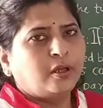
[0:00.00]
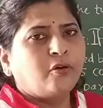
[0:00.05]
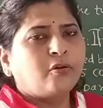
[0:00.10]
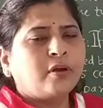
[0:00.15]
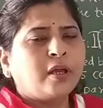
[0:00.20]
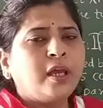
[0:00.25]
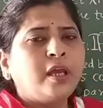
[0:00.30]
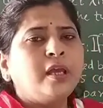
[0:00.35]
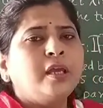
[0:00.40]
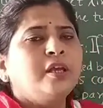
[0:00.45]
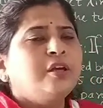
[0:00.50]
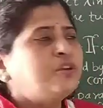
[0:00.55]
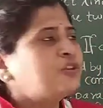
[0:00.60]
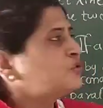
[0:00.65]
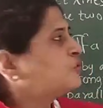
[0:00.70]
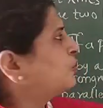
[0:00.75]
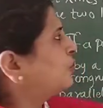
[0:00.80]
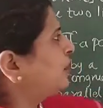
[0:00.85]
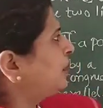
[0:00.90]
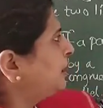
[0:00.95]
Okay.
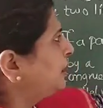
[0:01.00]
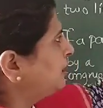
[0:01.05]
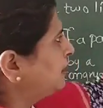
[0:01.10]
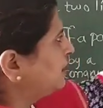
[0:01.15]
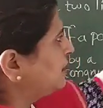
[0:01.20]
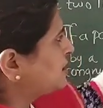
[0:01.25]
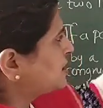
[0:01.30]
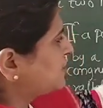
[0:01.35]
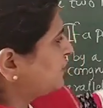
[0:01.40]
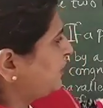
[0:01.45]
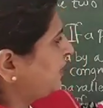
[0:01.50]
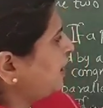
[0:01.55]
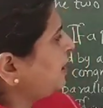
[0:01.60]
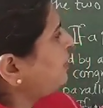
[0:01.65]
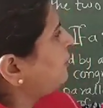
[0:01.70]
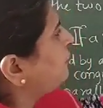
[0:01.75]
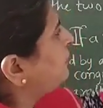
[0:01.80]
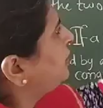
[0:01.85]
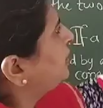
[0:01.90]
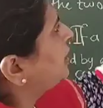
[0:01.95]
So in this
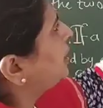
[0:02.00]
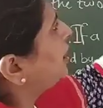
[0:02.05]
way we